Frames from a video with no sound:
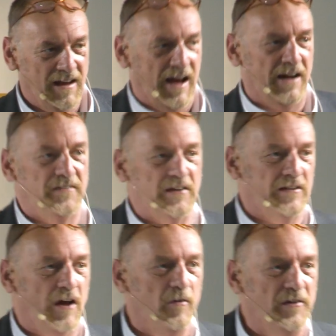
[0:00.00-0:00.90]
And I
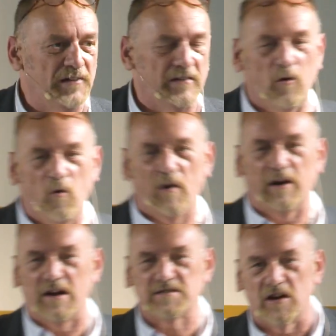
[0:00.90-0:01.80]
think the only thing that
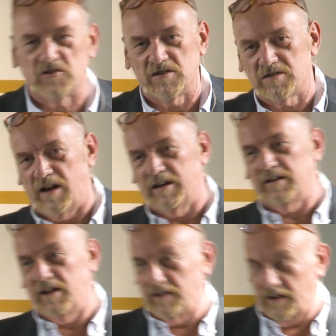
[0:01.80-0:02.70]
organisations like
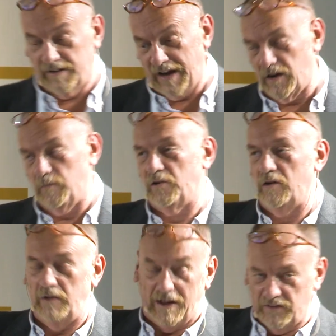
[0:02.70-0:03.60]

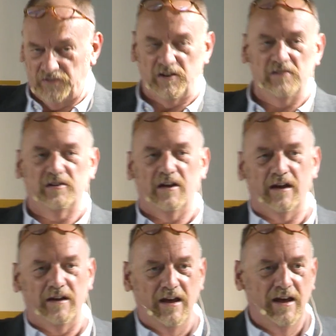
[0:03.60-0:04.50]
Cannapro and the CTA